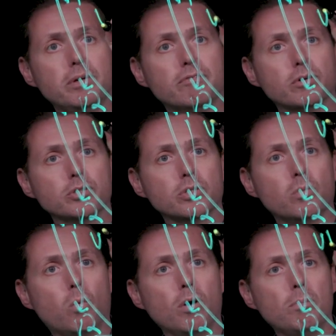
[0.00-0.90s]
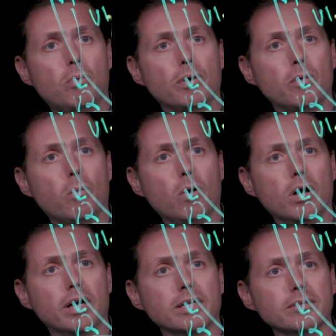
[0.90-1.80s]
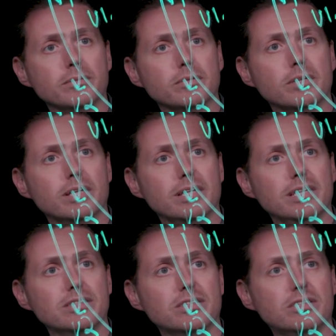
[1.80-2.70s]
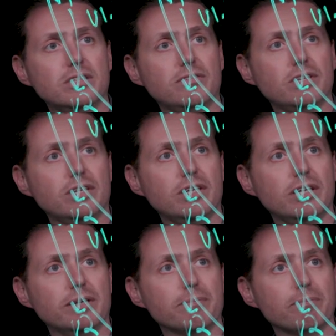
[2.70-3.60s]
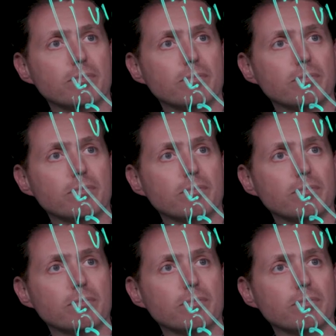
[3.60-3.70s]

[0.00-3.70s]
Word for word: be version 1.1 is a CVE.